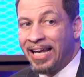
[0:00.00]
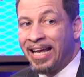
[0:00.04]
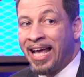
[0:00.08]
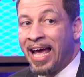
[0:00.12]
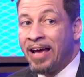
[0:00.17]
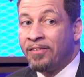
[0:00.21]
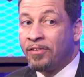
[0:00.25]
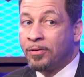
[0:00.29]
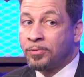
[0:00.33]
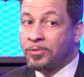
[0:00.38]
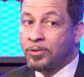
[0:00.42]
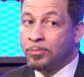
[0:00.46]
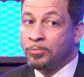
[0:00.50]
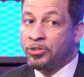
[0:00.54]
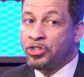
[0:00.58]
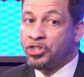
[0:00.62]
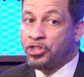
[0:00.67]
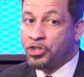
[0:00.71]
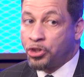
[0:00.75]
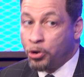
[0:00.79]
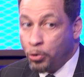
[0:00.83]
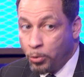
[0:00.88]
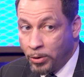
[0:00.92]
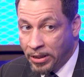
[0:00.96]
They gave up some
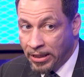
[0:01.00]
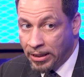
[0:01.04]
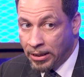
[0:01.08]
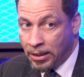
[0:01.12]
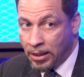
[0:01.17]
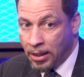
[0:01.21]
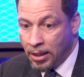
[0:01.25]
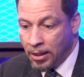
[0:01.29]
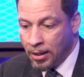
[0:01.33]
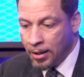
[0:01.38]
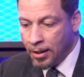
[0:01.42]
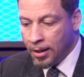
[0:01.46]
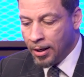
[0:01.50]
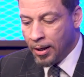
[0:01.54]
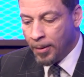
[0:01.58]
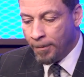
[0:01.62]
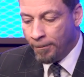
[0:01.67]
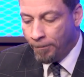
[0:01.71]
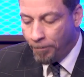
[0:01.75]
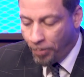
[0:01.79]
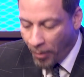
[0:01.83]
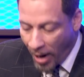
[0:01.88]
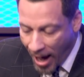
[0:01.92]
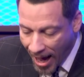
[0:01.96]
shooting,
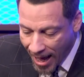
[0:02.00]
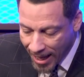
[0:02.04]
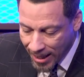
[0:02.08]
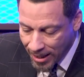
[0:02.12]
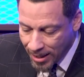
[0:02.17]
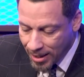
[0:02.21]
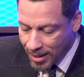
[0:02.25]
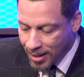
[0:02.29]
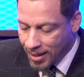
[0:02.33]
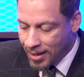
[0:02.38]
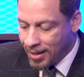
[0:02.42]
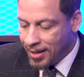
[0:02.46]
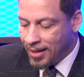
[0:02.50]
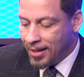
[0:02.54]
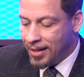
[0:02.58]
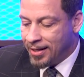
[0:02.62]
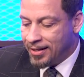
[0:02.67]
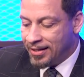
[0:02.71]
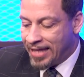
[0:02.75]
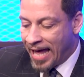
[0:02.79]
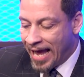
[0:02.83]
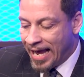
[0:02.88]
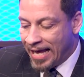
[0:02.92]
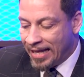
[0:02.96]
but
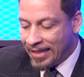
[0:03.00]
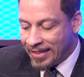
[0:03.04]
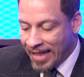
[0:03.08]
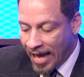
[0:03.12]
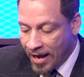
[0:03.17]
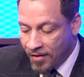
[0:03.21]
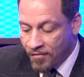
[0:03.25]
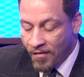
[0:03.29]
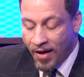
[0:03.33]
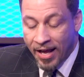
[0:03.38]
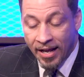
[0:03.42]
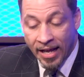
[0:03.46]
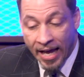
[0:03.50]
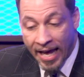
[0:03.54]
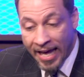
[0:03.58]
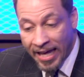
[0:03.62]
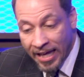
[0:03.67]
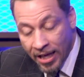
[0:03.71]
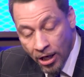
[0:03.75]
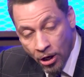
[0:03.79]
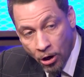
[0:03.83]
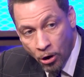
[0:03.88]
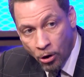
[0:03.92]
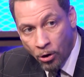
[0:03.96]
they they
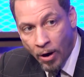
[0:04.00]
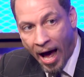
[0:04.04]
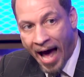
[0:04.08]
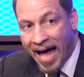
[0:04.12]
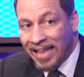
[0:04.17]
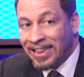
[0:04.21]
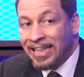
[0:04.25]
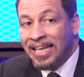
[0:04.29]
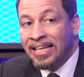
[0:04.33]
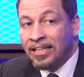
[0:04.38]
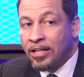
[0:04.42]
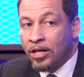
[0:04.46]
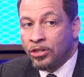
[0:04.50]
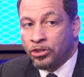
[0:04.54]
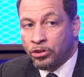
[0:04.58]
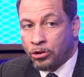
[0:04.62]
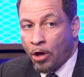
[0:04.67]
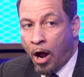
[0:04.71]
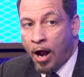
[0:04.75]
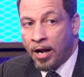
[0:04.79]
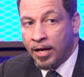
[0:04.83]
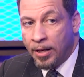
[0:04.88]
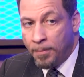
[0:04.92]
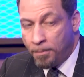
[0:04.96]
Hill. I think they're
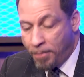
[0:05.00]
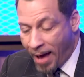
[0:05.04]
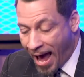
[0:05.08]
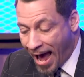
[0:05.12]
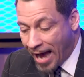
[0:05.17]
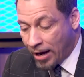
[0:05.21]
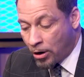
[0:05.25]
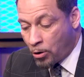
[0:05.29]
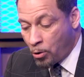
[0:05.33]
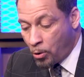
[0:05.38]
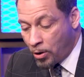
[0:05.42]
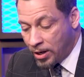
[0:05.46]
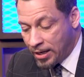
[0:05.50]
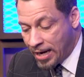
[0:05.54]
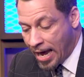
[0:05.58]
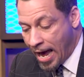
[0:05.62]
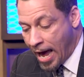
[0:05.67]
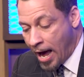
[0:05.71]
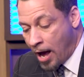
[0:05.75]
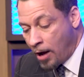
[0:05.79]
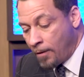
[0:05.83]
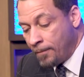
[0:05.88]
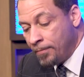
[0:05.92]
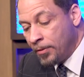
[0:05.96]
starting backcourt
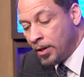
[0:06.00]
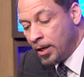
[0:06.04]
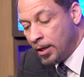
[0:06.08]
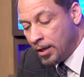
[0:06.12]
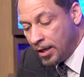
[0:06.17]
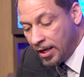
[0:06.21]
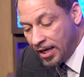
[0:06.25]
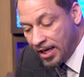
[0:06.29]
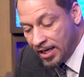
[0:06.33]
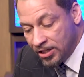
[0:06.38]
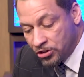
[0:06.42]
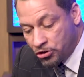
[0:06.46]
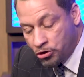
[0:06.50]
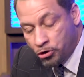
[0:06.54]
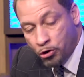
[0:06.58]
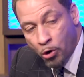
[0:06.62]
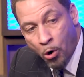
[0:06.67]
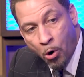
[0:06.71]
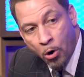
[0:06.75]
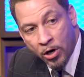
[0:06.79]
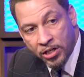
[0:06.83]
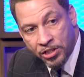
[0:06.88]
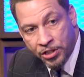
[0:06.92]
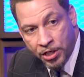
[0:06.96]
now is
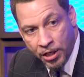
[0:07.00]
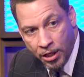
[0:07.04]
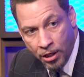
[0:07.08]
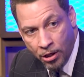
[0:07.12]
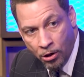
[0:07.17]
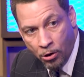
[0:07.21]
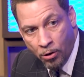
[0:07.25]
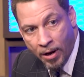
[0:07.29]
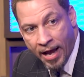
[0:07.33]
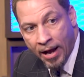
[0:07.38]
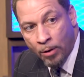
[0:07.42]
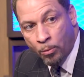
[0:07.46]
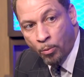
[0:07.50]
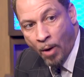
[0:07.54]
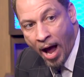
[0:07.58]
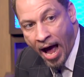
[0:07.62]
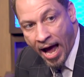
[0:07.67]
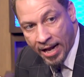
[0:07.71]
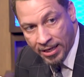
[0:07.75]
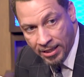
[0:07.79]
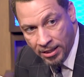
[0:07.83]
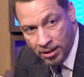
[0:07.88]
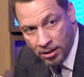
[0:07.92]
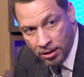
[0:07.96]
George Hill and
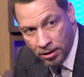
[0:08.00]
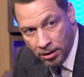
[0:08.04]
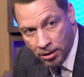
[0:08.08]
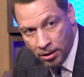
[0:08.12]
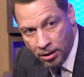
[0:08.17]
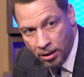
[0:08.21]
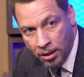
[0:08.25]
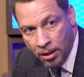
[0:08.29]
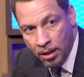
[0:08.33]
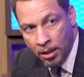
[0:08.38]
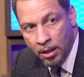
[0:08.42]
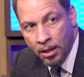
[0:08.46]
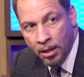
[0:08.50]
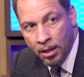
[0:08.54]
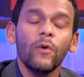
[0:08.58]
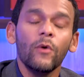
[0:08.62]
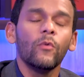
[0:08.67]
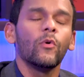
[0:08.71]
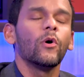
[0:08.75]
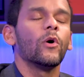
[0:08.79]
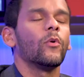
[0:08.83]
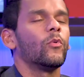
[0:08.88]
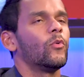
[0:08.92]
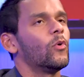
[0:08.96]
Rodney Hood. Oh,
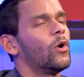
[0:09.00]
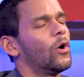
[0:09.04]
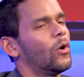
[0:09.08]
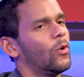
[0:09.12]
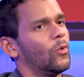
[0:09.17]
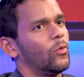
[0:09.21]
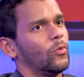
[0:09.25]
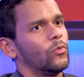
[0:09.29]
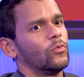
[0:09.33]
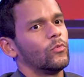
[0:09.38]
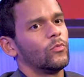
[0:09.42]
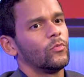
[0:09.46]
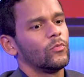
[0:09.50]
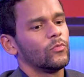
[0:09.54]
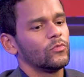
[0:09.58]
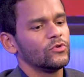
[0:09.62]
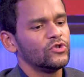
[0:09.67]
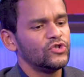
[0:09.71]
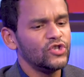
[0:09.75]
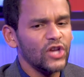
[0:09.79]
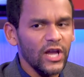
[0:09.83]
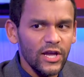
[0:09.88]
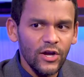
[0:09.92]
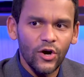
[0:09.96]
whoa, whoa.
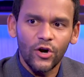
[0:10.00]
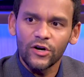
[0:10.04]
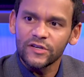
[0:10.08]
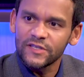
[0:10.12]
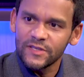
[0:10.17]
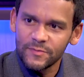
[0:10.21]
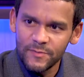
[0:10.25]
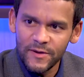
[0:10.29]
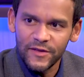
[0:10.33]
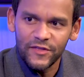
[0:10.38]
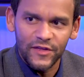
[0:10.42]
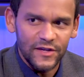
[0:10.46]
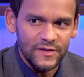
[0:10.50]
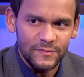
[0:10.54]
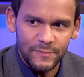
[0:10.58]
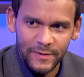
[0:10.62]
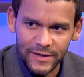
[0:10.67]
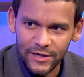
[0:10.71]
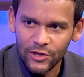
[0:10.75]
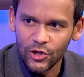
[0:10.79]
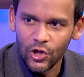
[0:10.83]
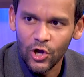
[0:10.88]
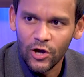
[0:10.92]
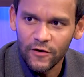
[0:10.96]
J.R. Smith has
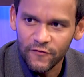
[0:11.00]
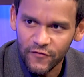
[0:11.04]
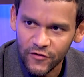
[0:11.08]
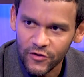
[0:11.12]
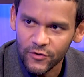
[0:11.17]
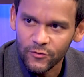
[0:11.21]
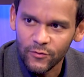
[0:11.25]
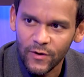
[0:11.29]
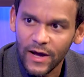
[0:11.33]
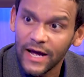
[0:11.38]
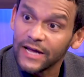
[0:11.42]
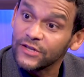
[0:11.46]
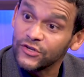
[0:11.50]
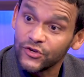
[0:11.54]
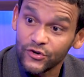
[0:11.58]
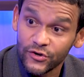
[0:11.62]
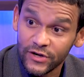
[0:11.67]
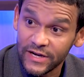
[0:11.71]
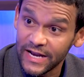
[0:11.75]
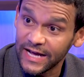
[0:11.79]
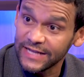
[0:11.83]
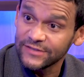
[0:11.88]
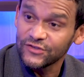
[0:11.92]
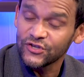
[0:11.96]
been along for the ride. You're
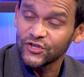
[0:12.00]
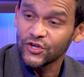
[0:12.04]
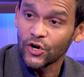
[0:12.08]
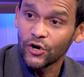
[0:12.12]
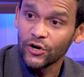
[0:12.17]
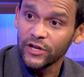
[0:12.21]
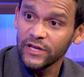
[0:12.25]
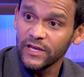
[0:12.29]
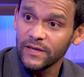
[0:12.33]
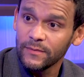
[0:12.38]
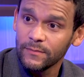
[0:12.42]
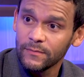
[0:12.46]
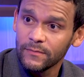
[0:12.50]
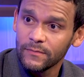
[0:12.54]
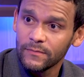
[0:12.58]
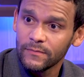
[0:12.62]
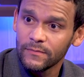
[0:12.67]
not starting him?